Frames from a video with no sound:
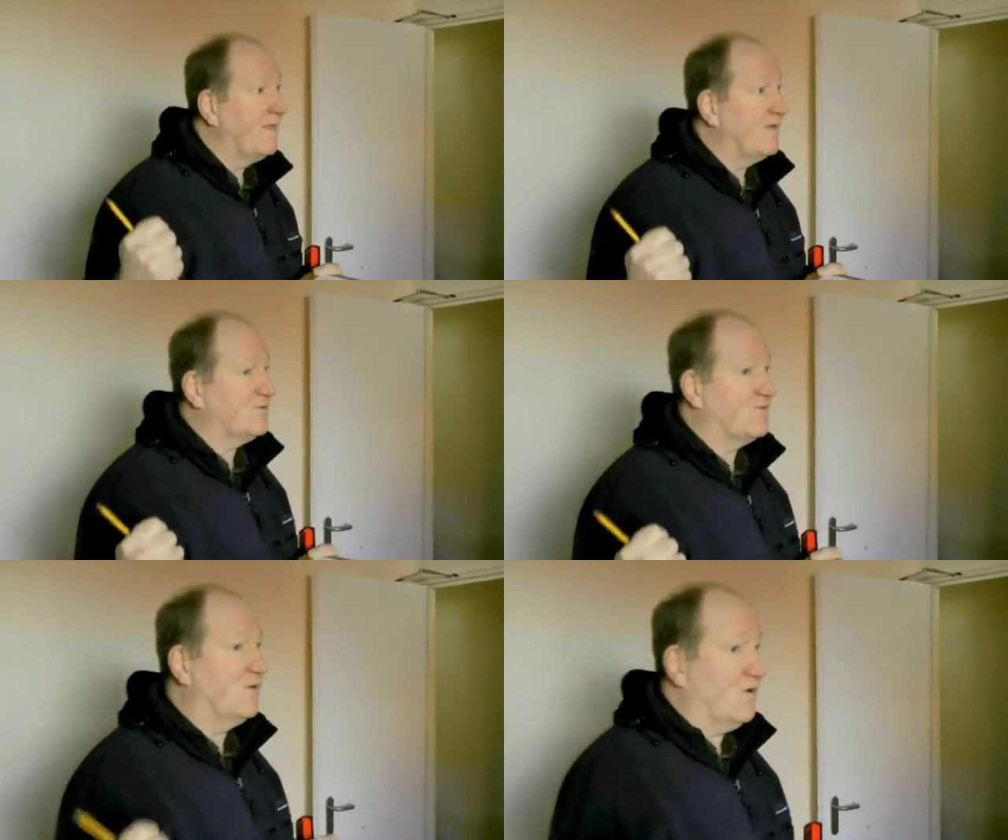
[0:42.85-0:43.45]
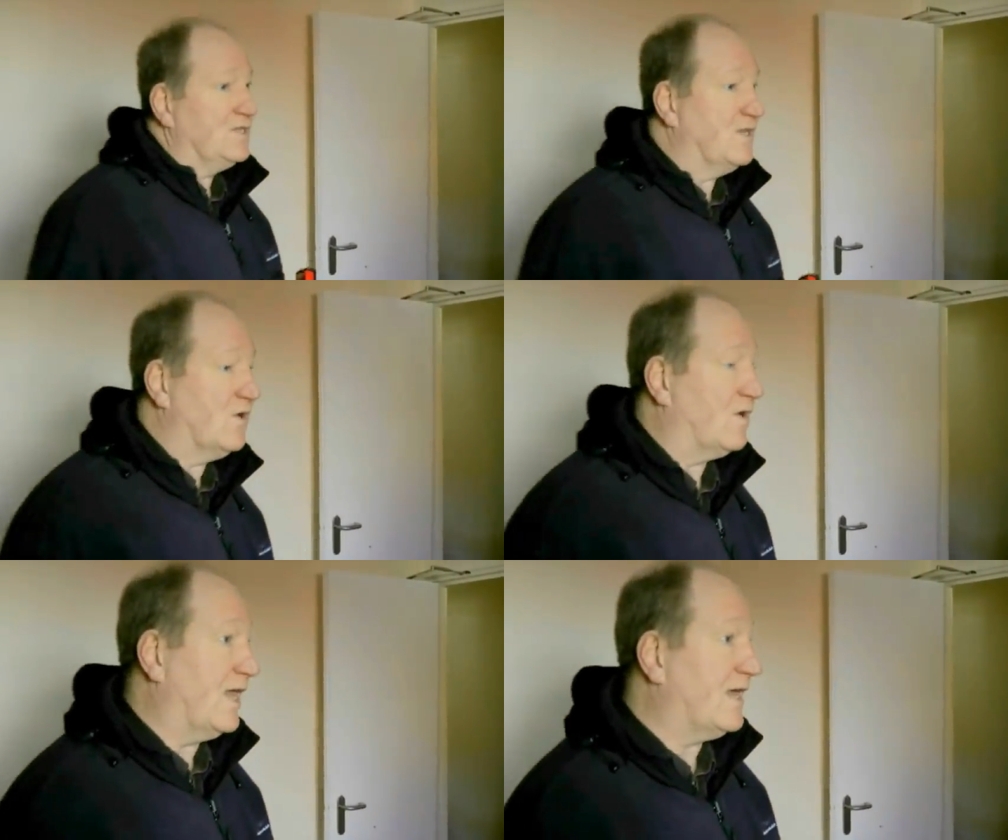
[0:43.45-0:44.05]
it's
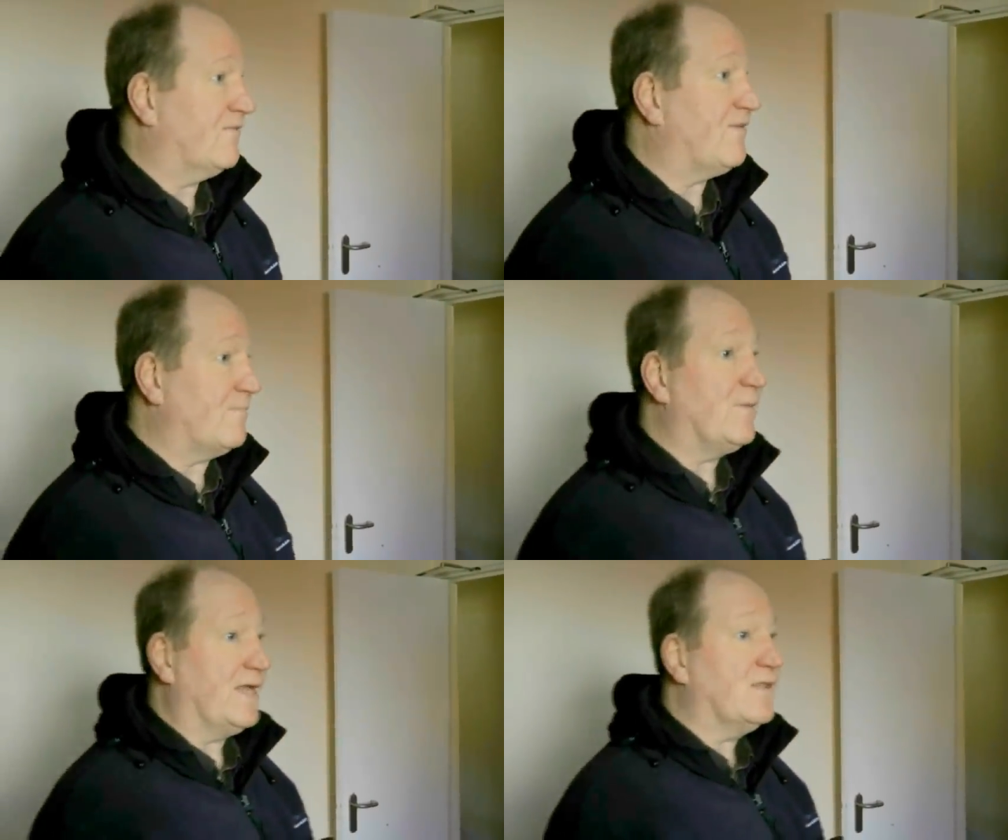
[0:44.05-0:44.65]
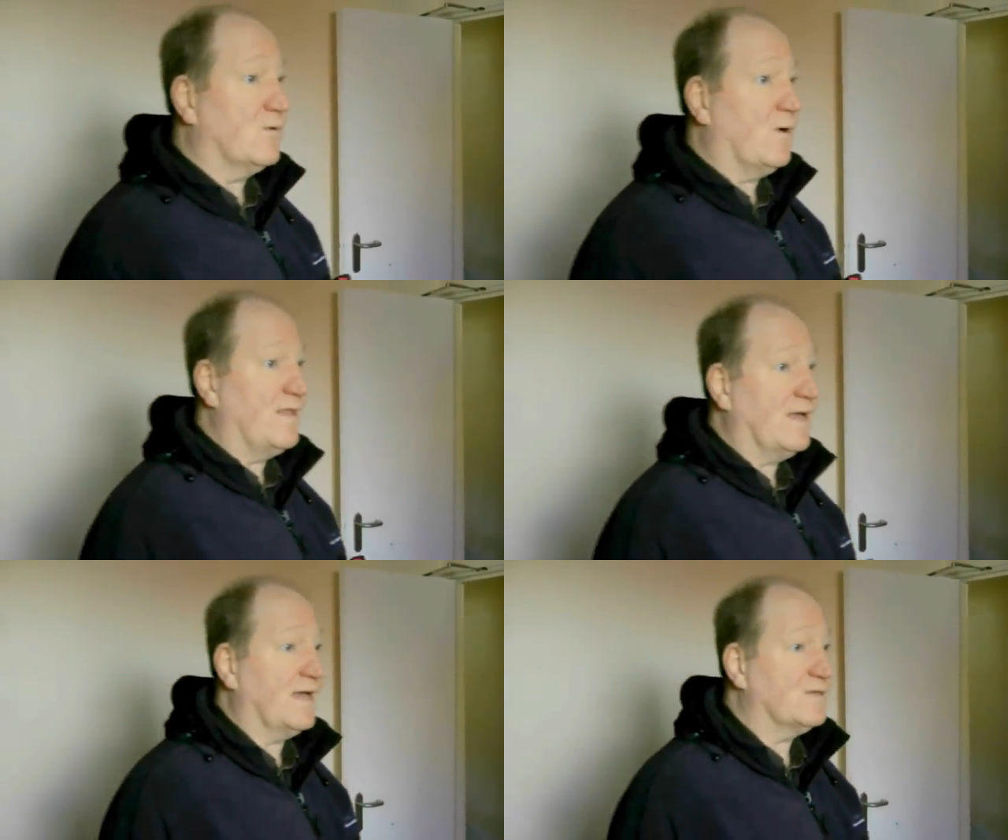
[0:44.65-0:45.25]
not like a family, the way
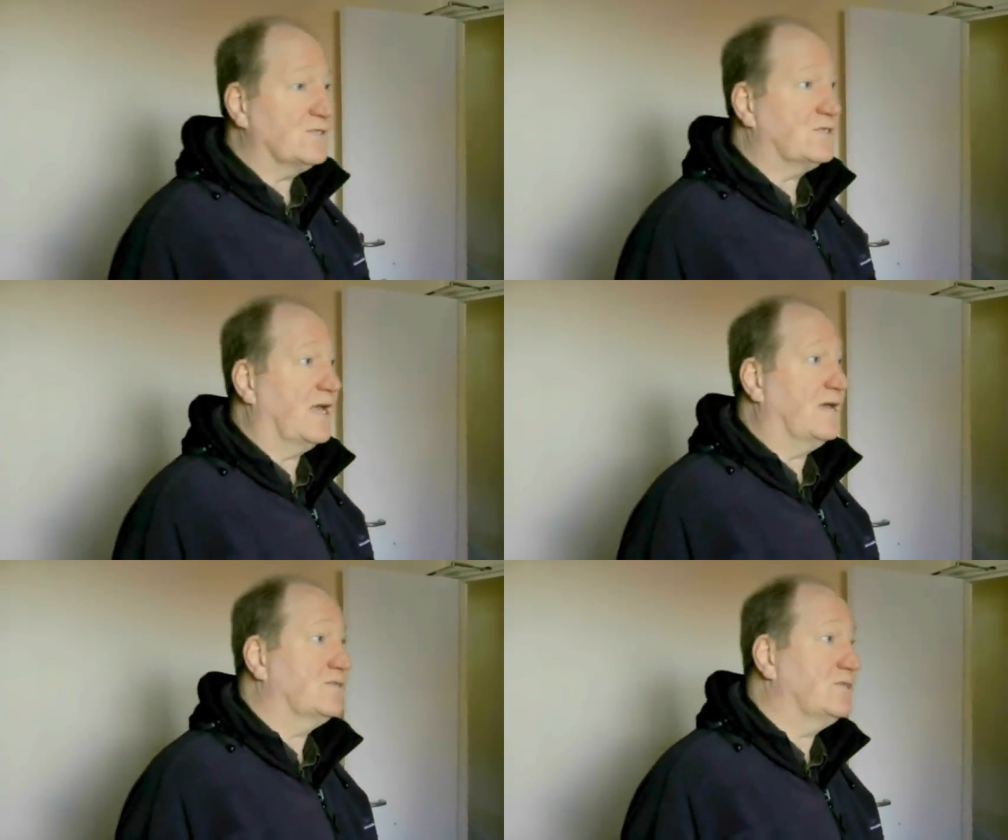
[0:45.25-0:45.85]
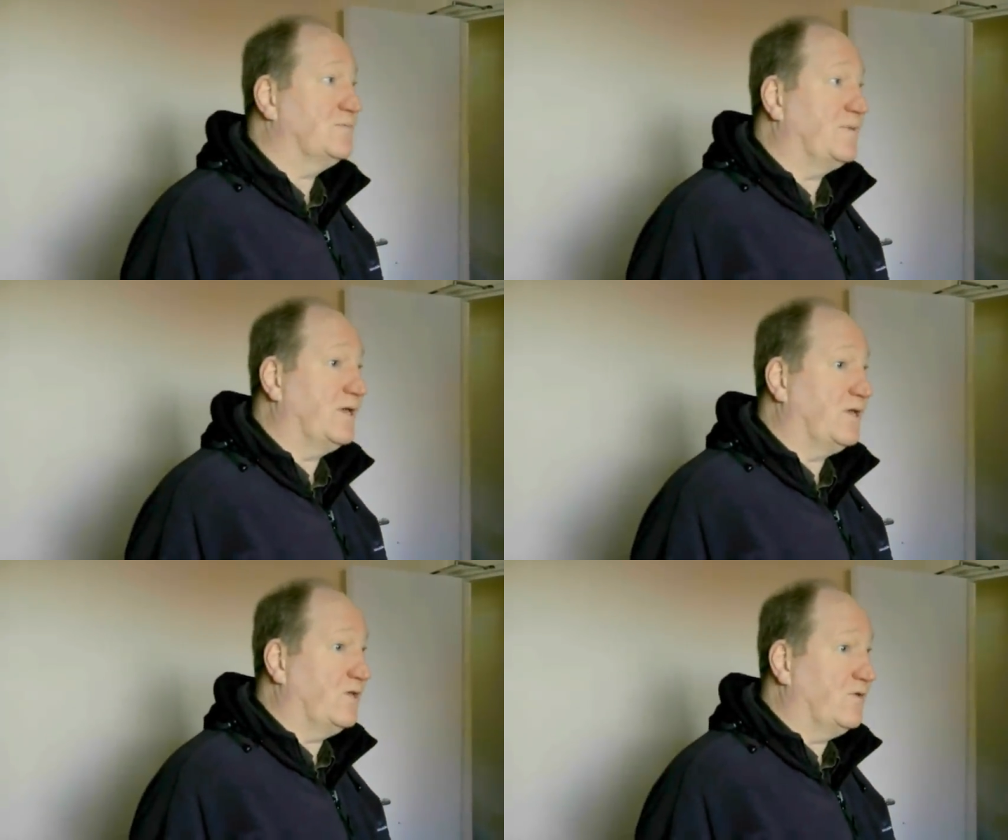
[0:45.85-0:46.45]
the house is
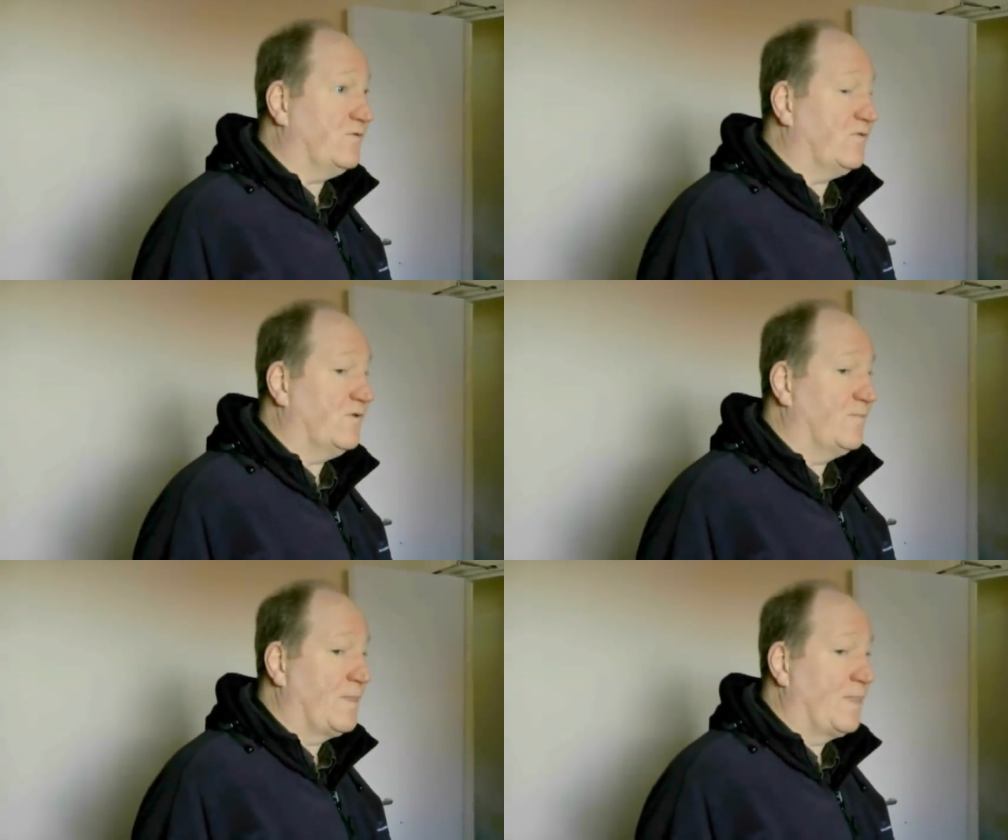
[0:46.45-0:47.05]
being used.